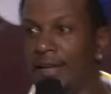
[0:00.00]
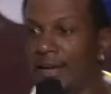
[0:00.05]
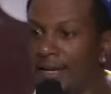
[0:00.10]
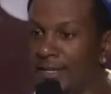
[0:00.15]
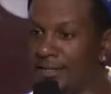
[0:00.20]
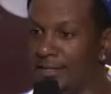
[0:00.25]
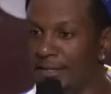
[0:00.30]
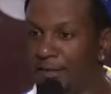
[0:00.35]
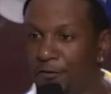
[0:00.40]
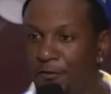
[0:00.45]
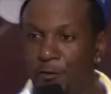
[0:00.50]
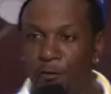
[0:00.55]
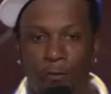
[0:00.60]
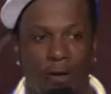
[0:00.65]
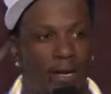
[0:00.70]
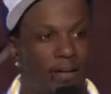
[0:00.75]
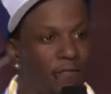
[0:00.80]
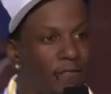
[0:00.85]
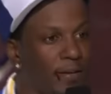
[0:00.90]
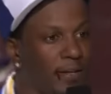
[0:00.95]
Like, I see a few
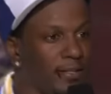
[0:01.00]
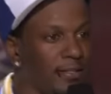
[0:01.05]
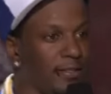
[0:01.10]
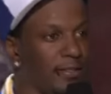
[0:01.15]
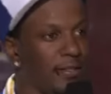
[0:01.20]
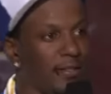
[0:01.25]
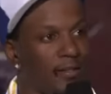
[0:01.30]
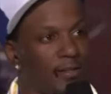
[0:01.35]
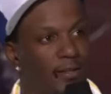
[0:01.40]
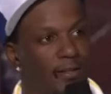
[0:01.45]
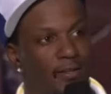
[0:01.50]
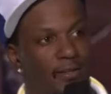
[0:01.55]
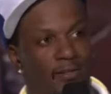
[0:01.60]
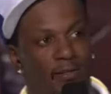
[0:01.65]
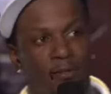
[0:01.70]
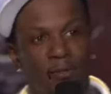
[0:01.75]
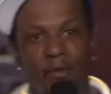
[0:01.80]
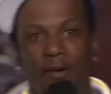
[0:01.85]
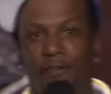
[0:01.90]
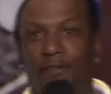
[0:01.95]
white faces in here.
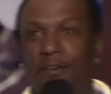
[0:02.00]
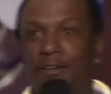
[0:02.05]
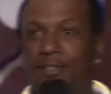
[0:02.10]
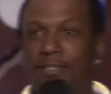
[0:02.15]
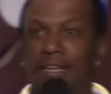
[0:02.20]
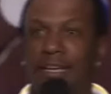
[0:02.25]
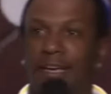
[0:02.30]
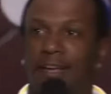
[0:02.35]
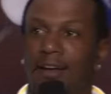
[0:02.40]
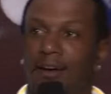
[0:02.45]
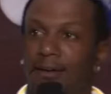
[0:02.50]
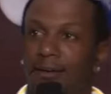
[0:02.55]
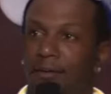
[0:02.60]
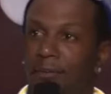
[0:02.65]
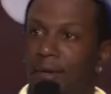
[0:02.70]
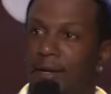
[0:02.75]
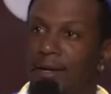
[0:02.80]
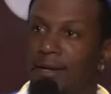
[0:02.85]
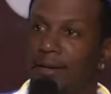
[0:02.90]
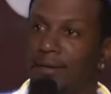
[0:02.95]
Them motherfuckers, they got all the
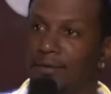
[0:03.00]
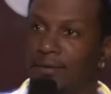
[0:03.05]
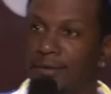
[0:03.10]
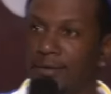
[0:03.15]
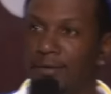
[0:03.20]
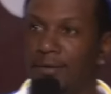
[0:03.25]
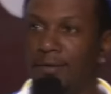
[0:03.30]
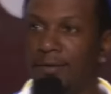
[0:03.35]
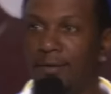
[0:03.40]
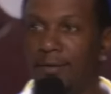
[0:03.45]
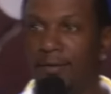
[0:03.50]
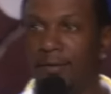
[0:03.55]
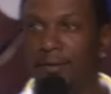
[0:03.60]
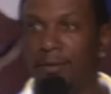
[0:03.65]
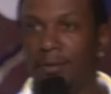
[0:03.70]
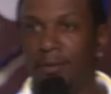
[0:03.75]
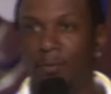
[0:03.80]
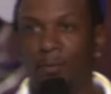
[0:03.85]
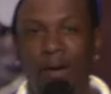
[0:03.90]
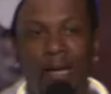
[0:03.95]
money, don't they?
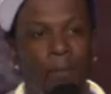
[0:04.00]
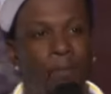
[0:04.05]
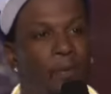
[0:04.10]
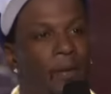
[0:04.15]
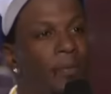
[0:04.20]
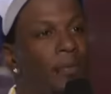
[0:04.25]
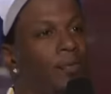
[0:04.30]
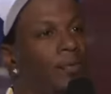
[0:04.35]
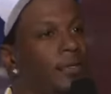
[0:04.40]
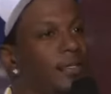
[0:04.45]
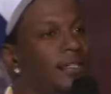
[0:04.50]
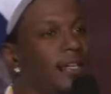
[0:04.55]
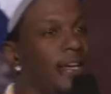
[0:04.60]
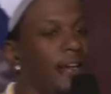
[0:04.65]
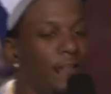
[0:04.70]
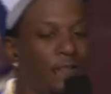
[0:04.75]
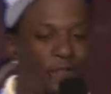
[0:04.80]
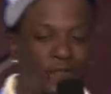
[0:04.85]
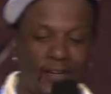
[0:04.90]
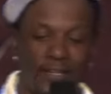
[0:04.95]
White people would
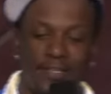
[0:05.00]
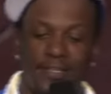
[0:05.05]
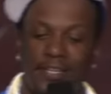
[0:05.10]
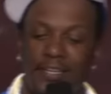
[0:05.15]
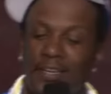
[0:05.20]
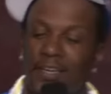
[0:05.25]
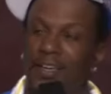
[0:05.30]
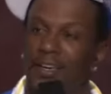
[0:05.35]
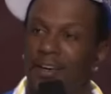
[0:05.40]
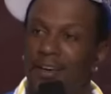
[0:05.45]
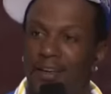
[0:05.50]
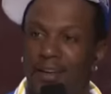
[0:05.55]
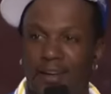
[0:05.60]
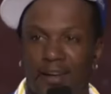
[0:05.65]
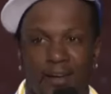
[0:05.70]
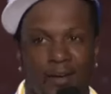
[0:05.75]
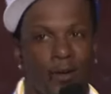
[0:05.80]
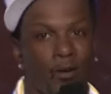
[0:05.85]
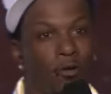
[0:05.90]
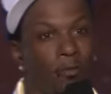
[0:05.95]
take
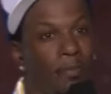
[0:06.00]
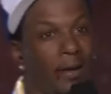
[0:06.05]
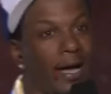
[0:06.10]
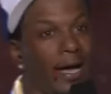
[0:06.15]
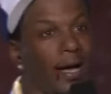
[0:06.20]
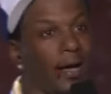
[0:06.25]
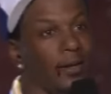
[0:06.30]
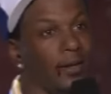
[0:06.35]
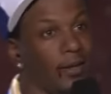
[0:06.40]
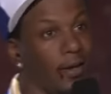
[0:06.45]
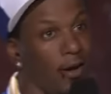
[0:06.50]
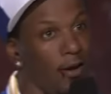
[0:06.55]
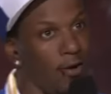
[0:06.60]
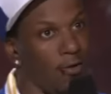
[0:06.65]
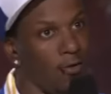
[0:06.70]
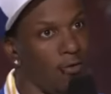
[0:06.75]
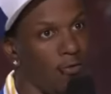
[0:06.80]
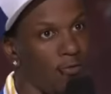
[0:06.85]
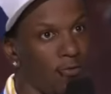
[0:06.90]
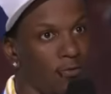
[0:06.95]
$1,500 and go buy a
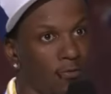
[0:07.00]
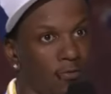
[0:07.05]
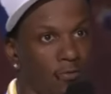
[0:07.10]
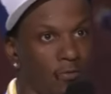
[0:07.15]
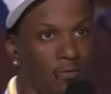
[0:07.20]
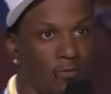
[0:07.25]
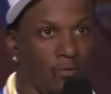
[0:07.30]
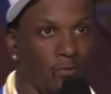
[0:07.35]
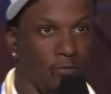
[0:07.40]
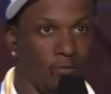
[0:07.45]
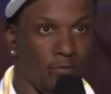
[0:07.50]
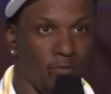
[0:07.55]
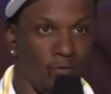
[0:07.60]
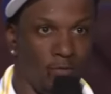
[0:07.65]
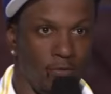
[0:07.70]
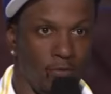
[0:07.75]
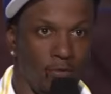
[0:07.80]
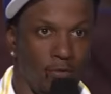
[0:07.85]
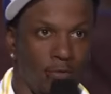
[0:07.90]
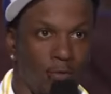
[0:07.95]
dog.
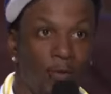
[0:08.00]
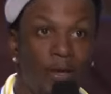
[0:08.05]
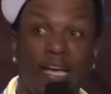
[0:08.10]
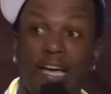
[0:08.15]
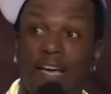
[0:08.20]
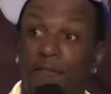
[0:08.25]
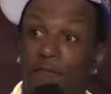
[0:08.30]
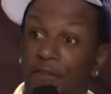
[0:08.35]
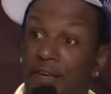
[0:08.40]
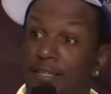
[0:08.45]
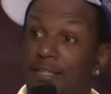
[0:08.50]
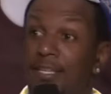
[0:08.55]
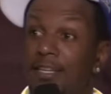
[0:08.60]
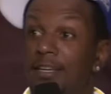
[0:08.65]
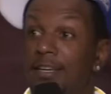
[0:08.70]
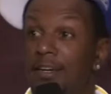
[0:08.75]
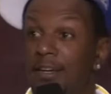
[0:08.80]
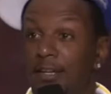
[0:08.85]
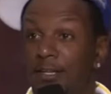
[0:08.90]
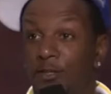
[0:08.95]
We got
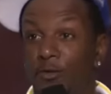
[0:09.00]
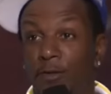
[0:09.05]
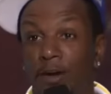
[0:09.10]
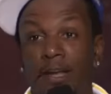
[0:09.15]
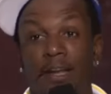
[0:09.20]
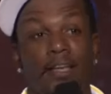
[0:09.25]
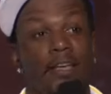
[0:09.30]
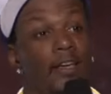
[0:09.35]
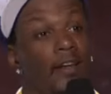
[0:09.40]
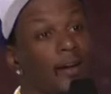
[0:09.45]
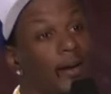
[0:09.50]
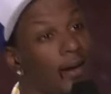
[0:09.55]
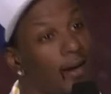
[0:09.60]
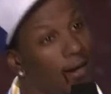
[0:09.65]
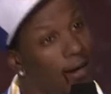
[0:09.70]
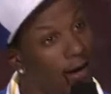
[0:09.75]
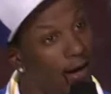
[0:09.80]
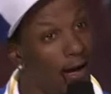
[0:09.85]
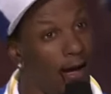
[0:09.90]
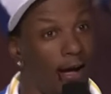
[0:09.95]
$1,500 trying to get a
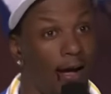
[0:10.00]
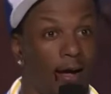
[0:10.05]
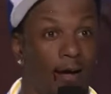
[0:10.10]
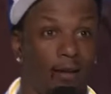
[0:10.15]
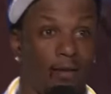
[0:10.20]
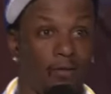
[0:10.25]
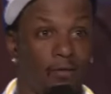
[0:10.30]
car.